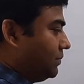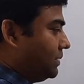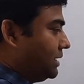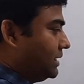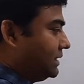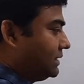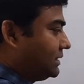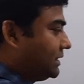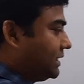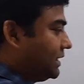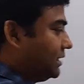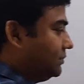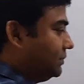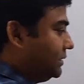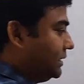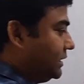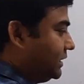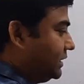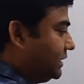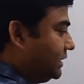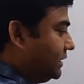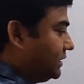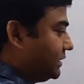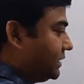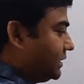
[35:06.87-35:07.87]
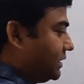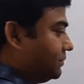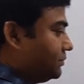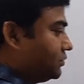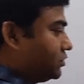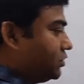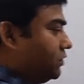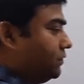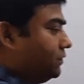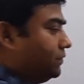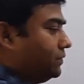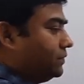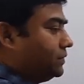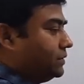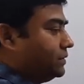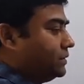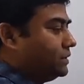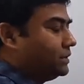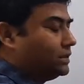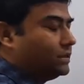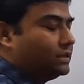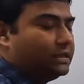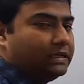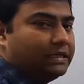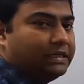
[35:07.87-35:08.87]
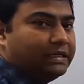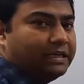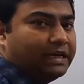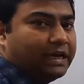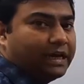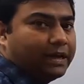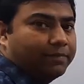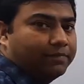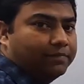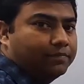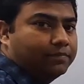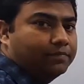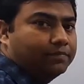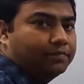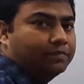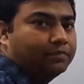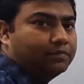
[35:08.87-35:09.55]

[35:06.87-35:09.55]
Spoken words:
mass can be written in terms of dm,